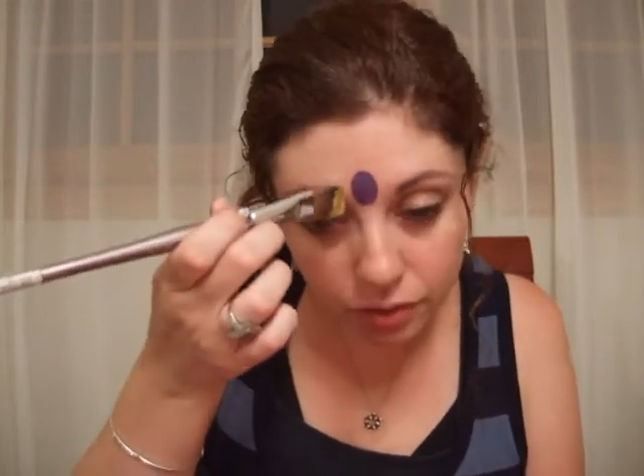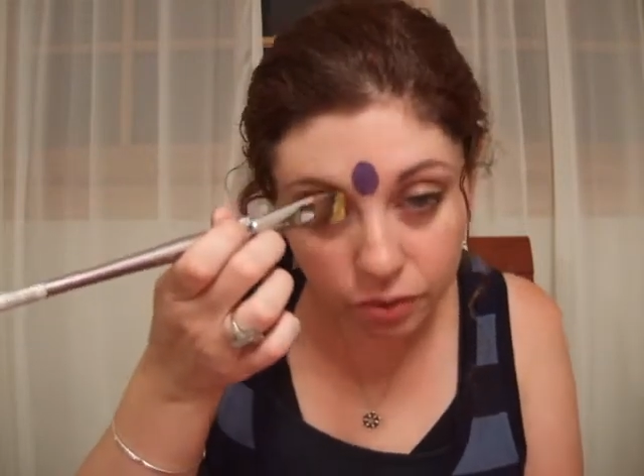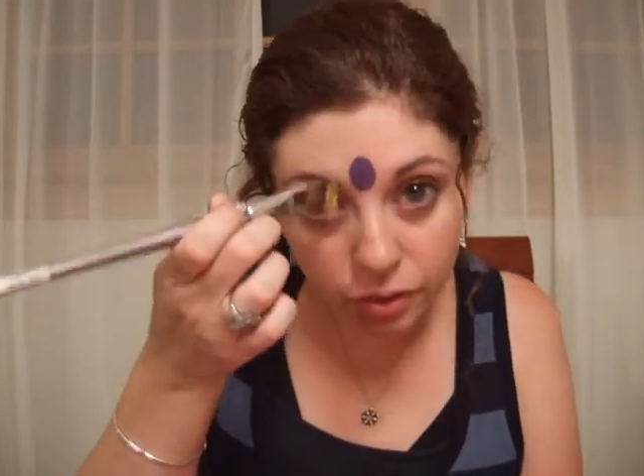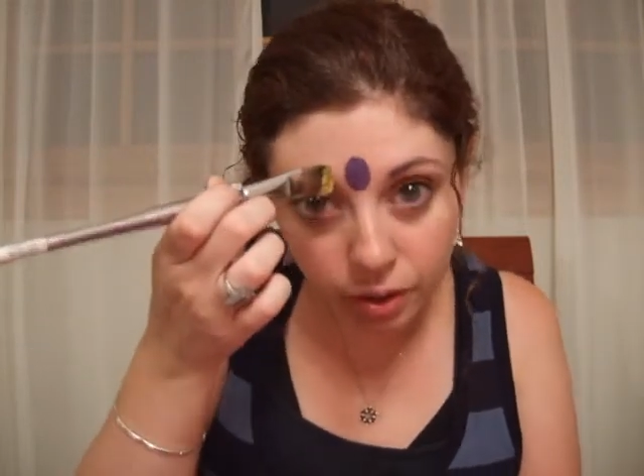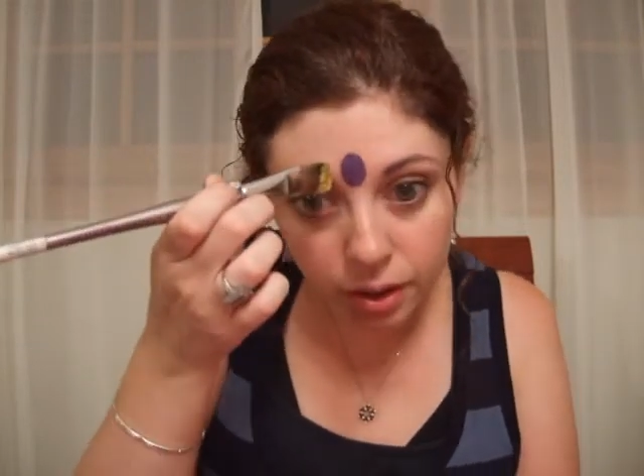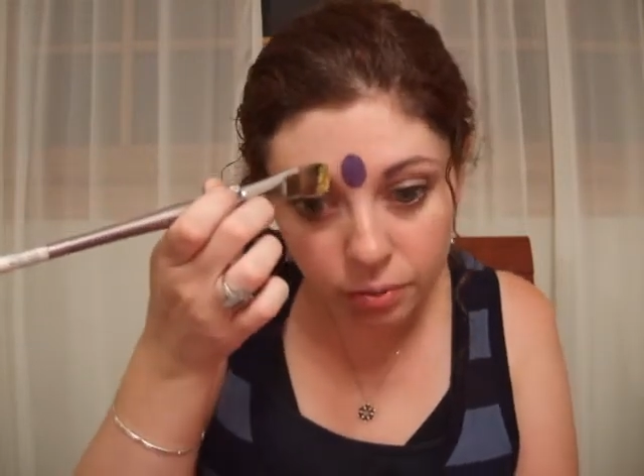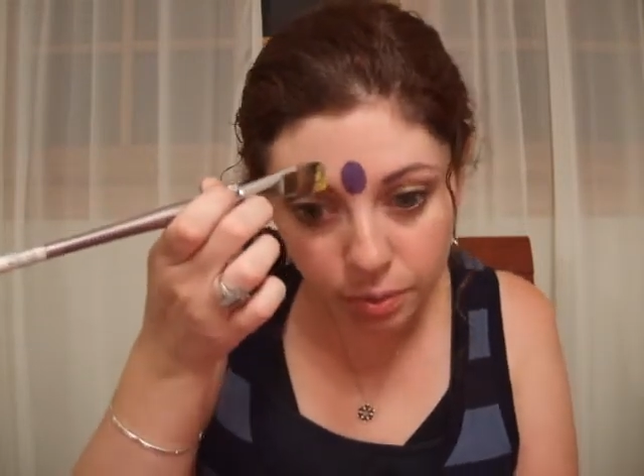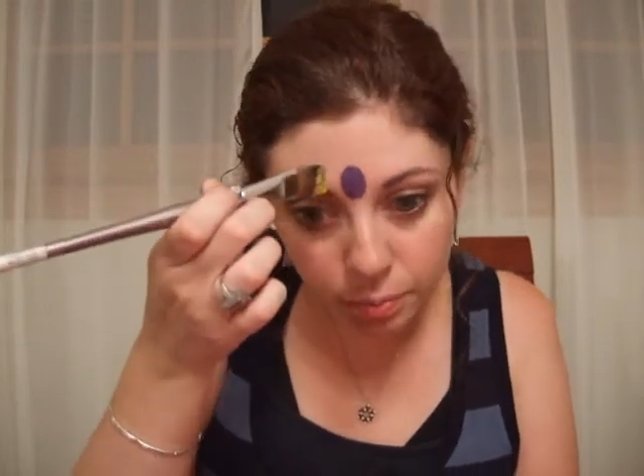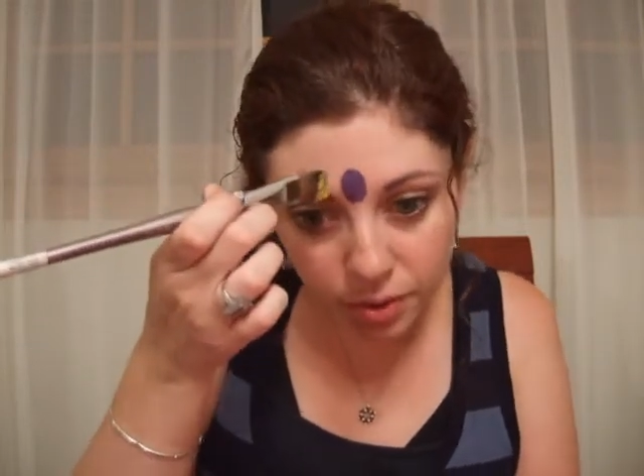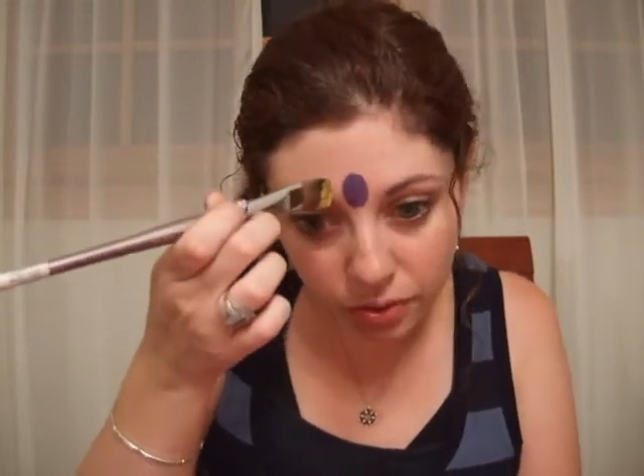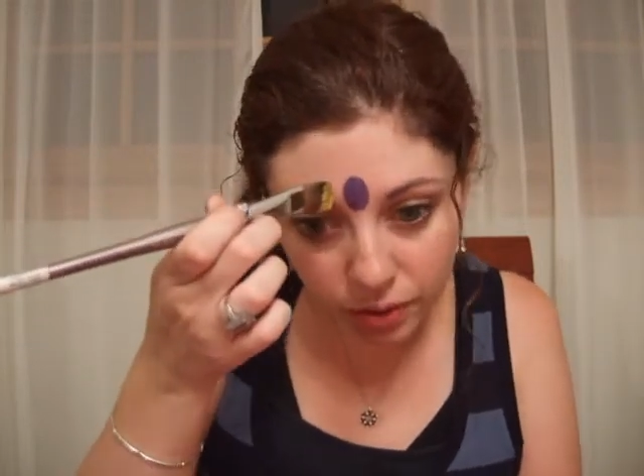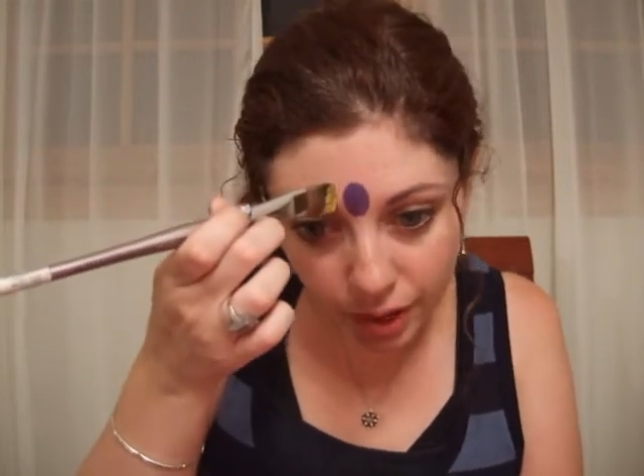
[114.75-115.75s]
starting from
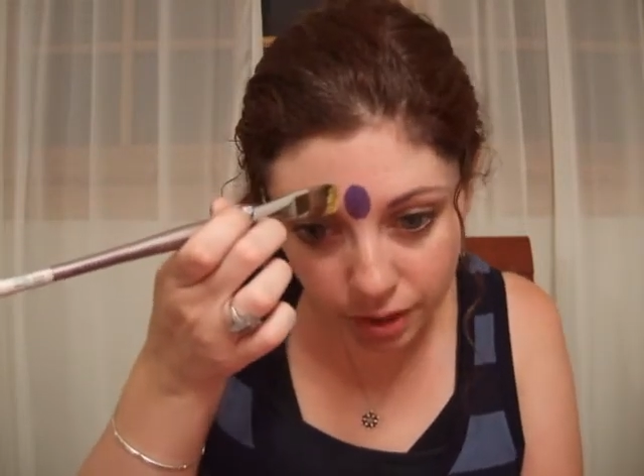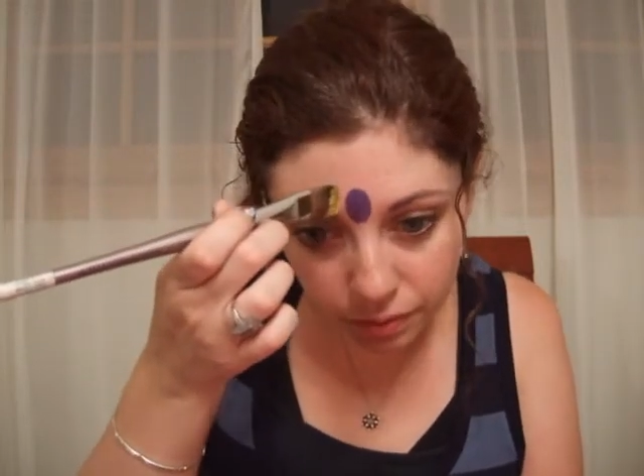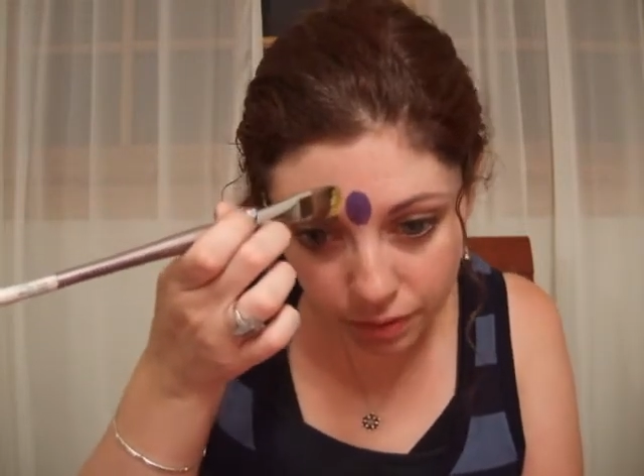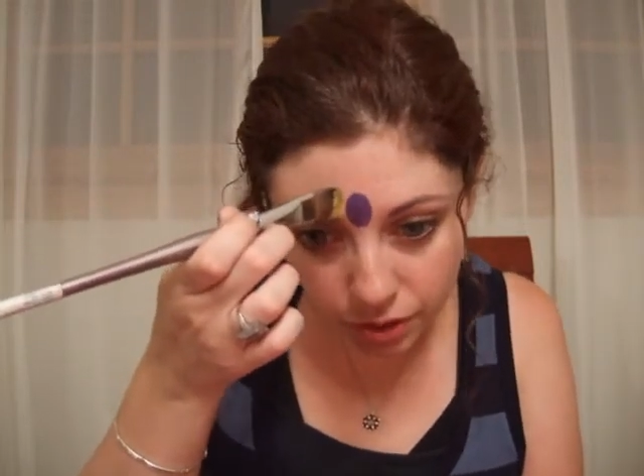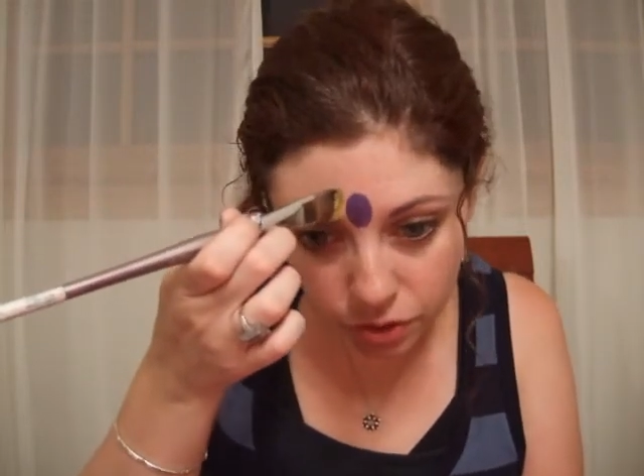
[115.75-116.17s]
the side of that